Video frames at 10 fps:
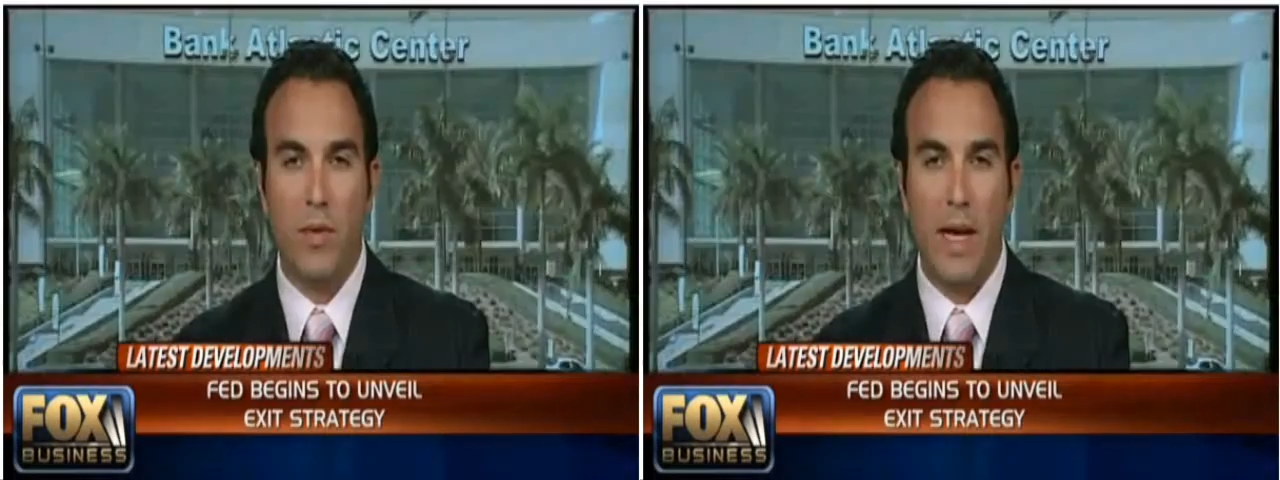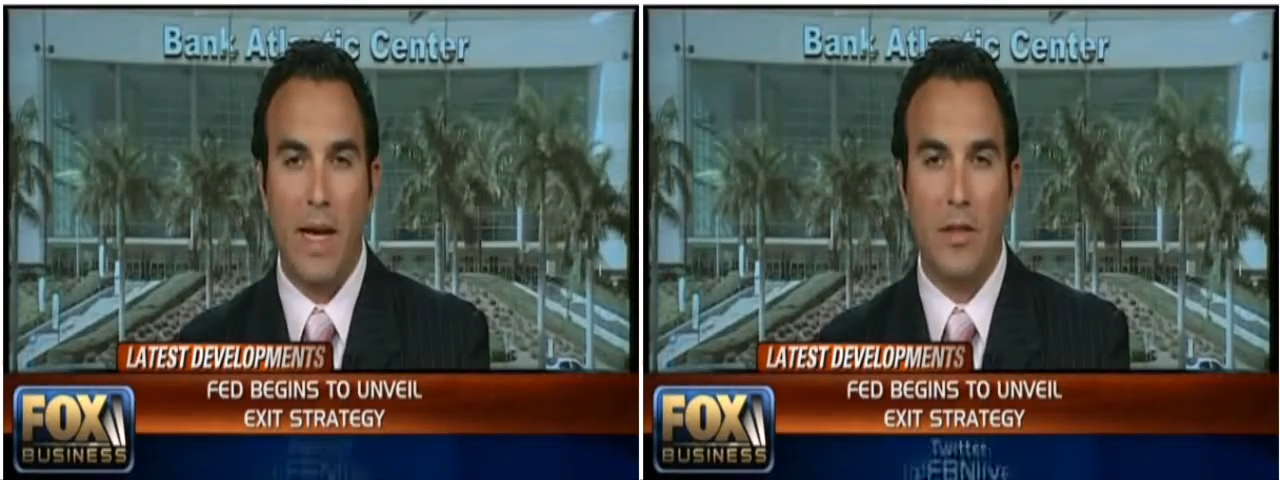
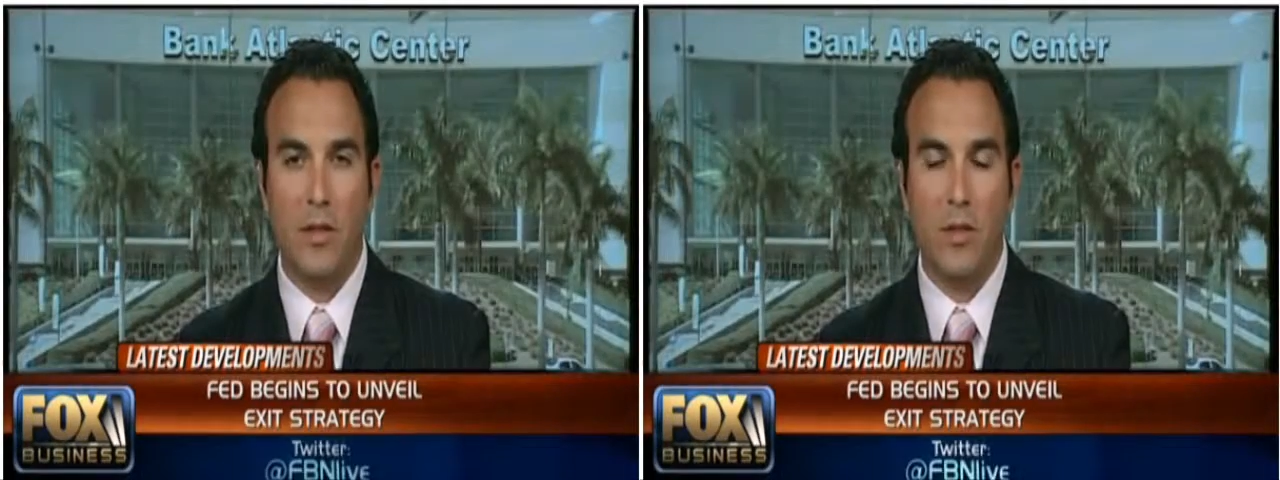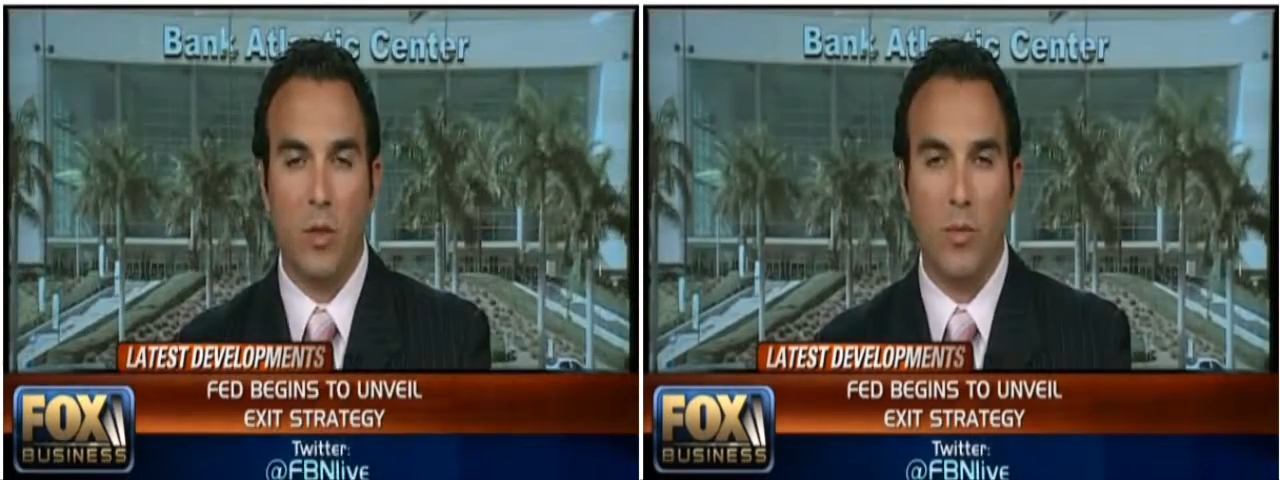
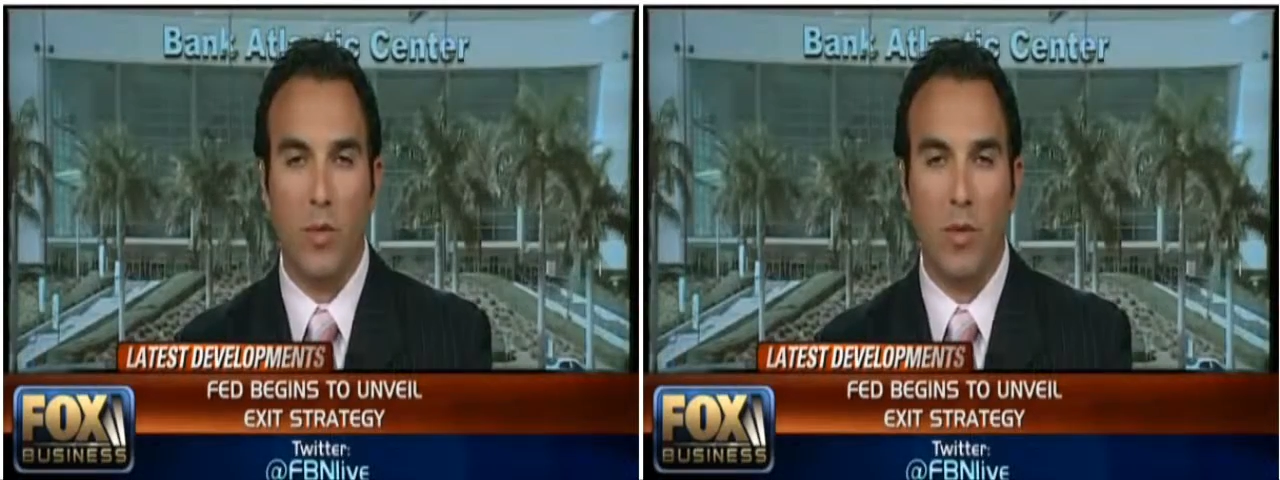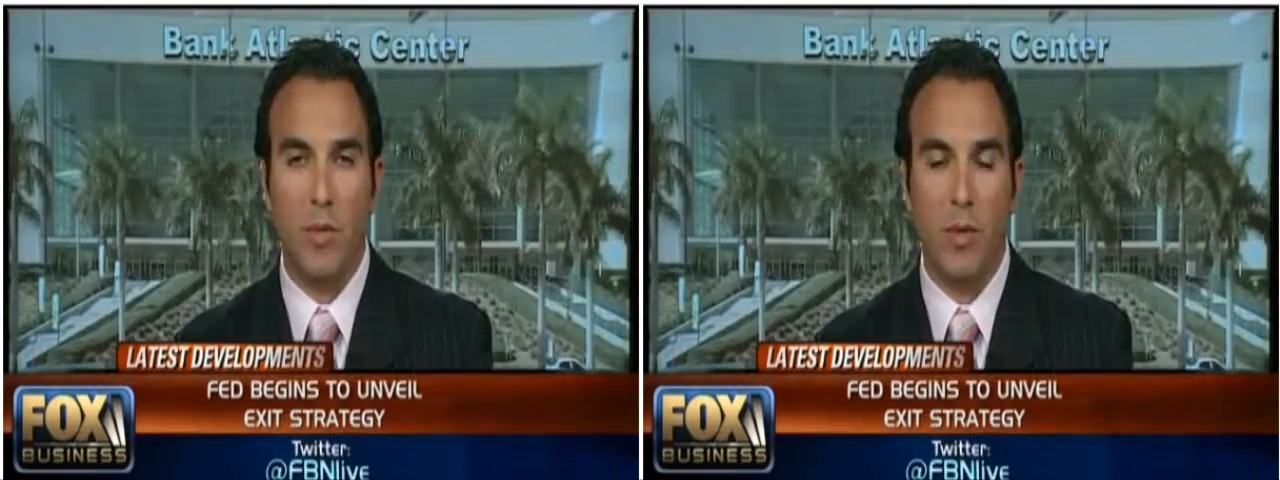flagged in
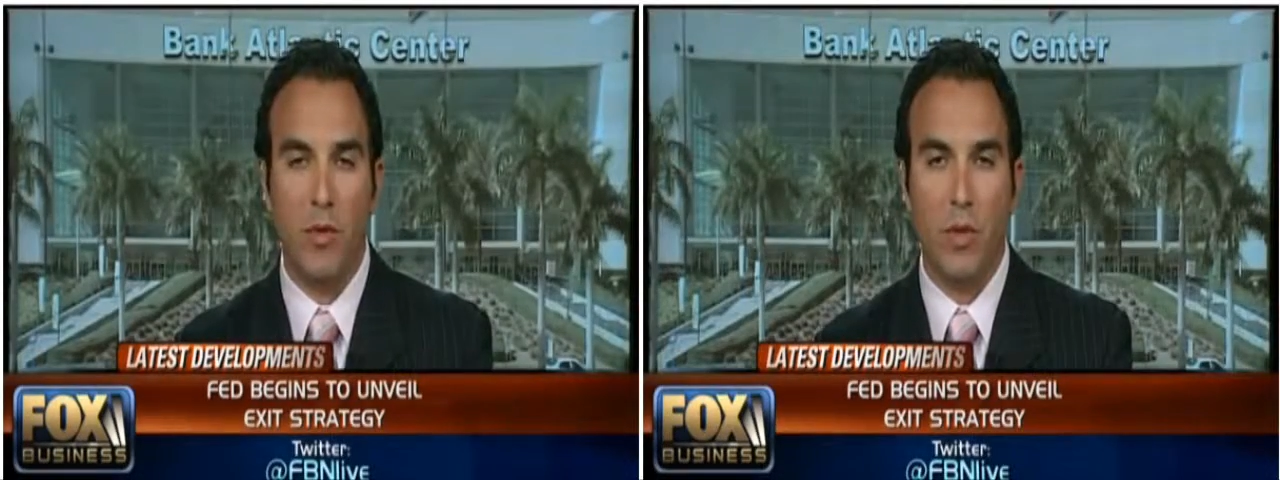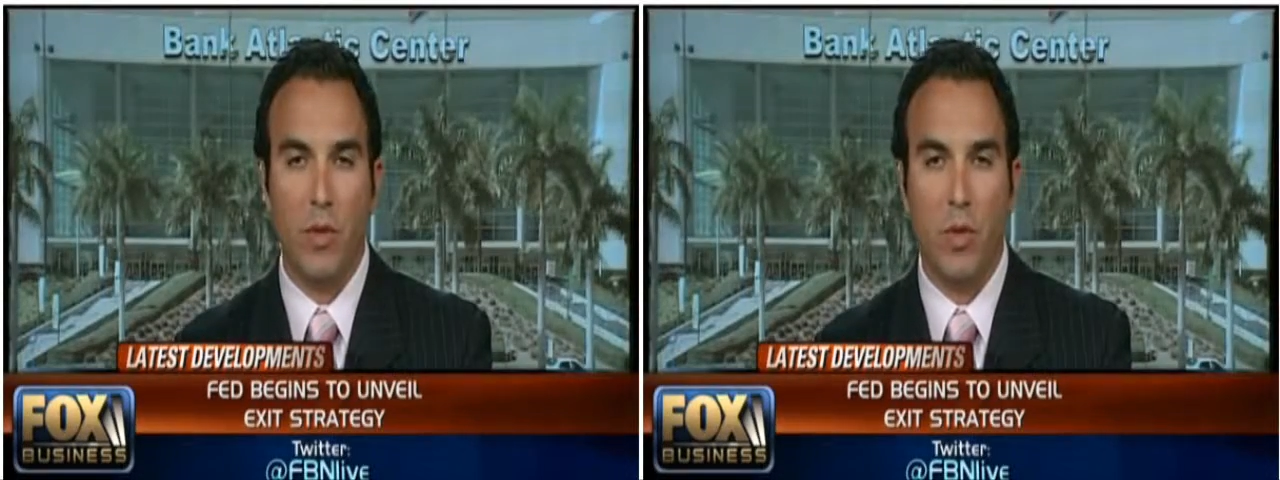terms of the
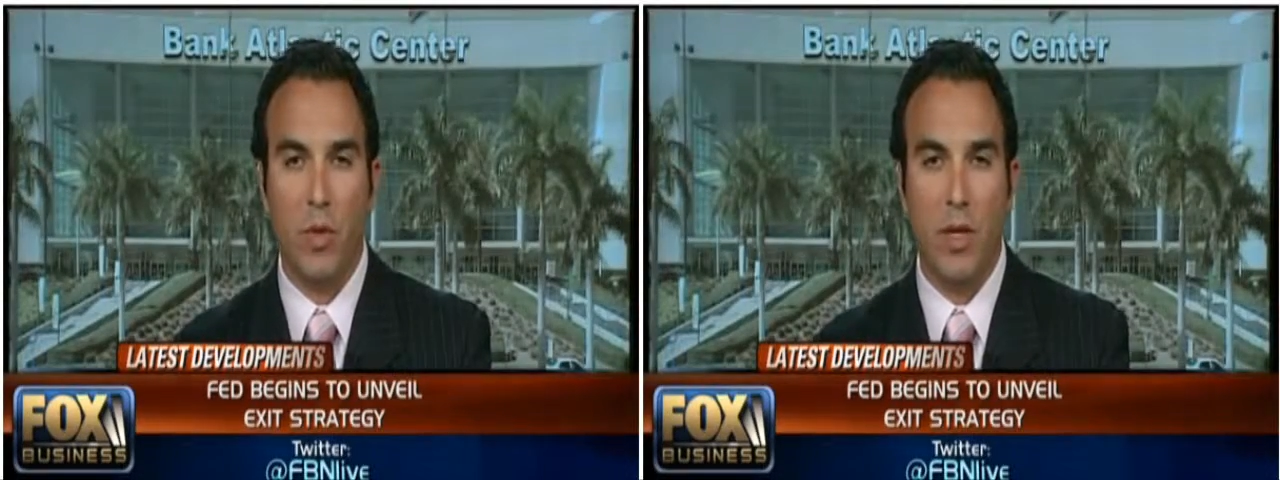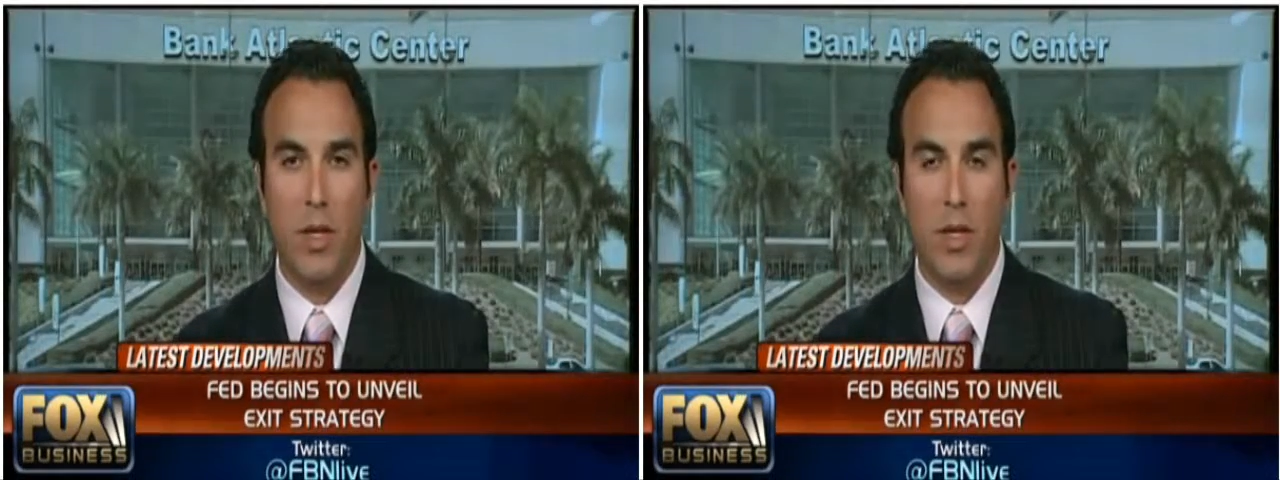business community,